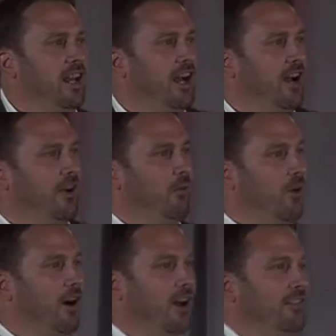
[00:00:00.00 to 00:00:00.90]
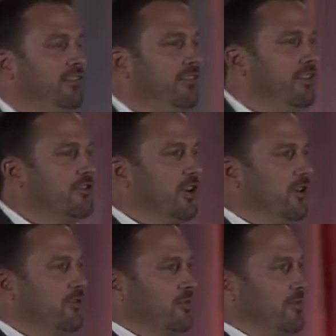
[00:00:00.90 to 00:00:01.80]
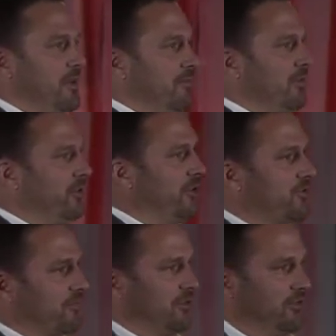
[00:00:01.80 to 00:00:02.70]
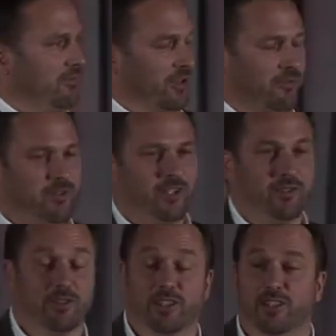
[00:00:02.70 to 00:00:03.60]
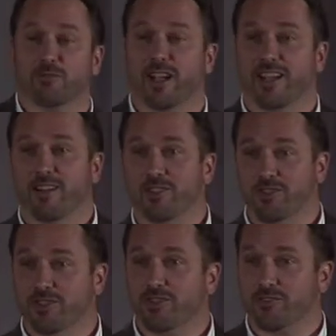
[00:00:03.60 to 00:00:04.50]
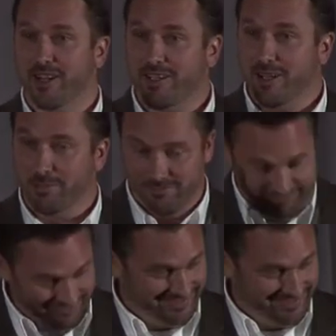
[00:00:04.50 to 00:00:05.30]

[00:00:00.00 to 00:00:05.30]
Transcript: Uh, one, there's a whole group of people in this room that are feeling really good right now because you just traded up.